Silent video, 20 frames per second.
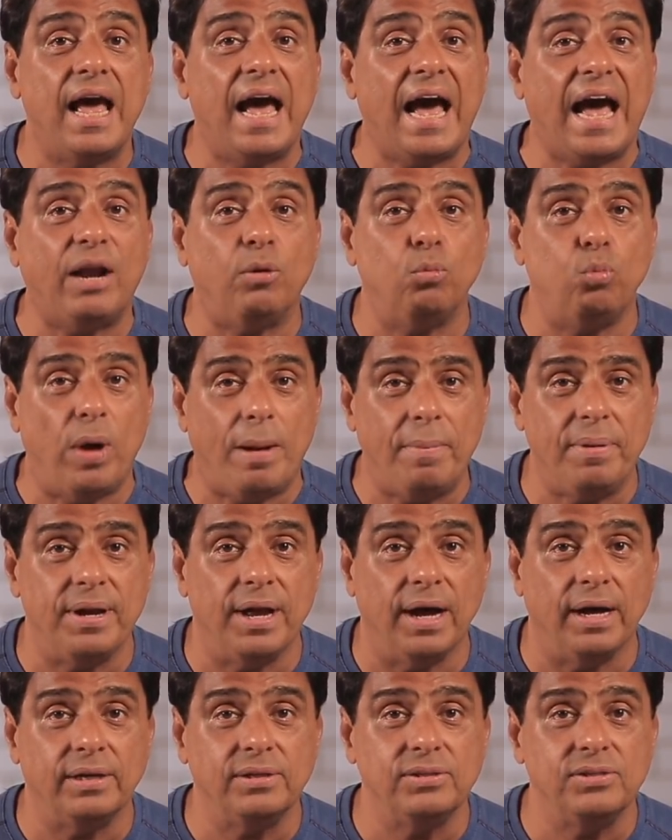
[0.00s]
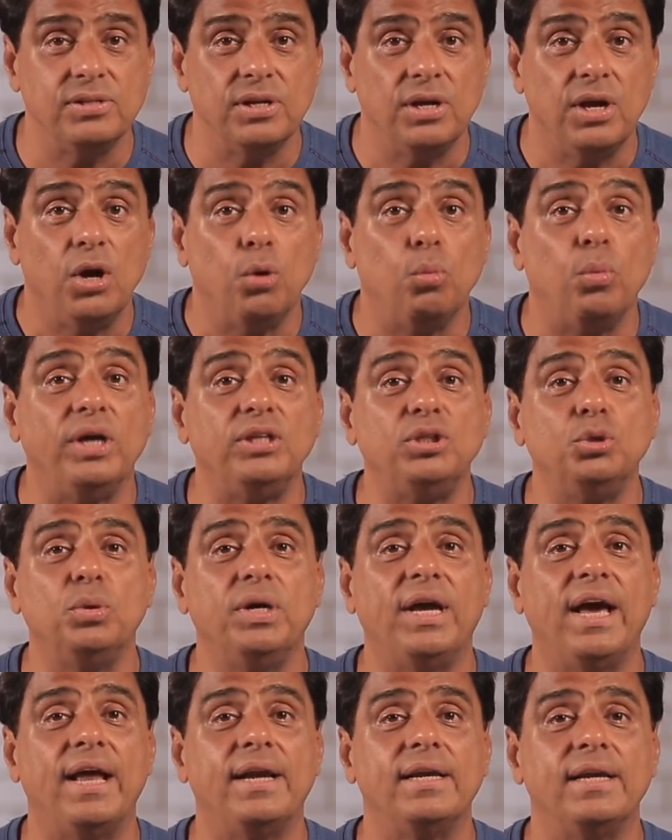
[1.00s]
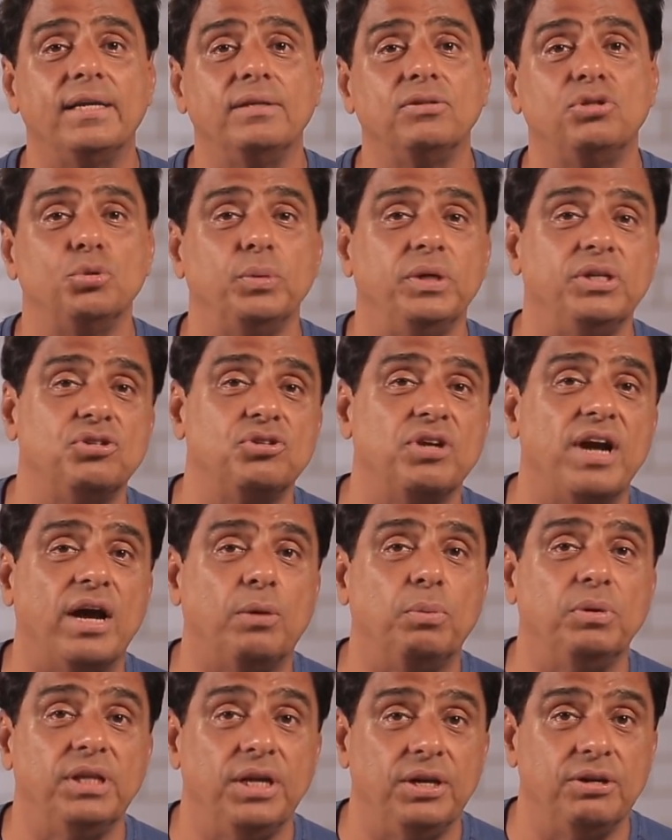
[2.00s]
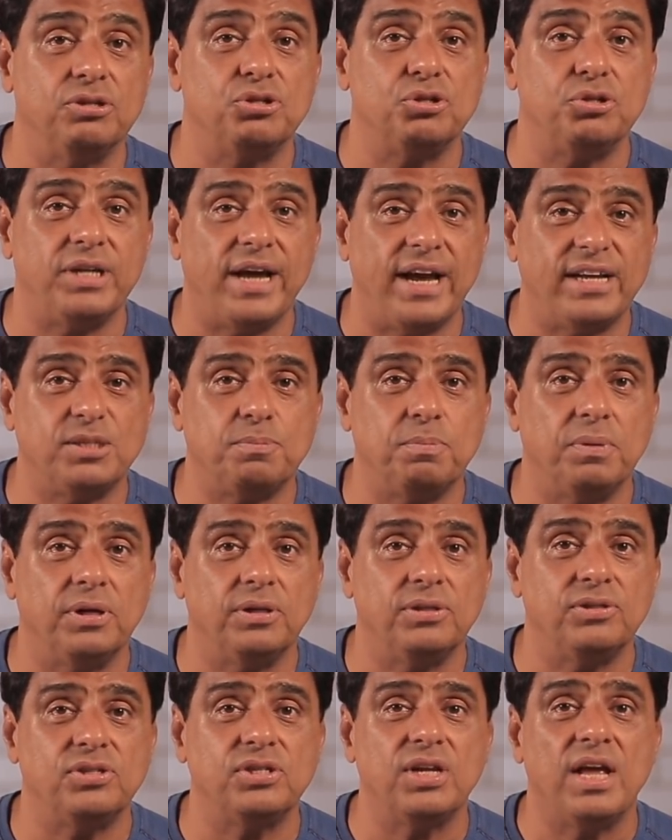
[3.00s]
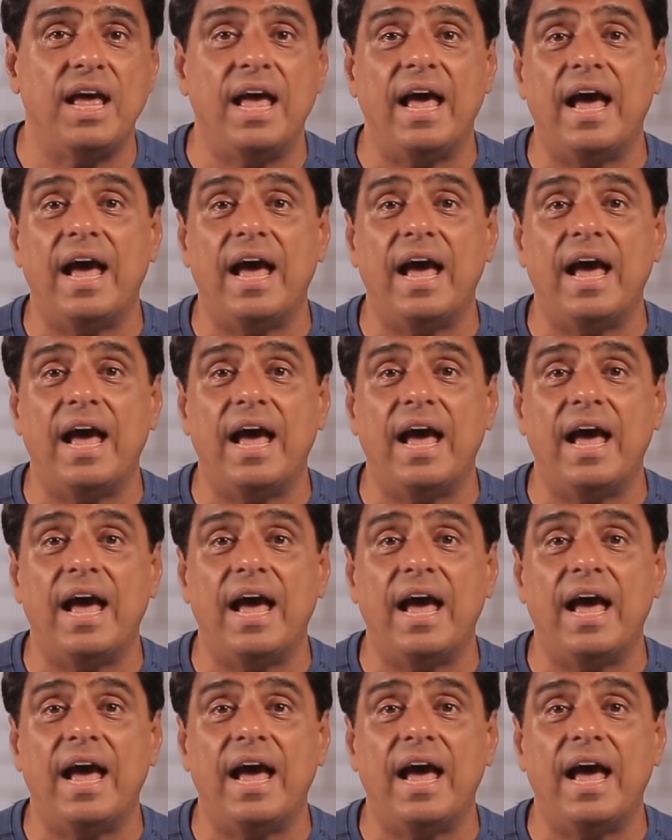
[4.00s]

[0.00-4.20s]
and webinars where you get to interact with industry experts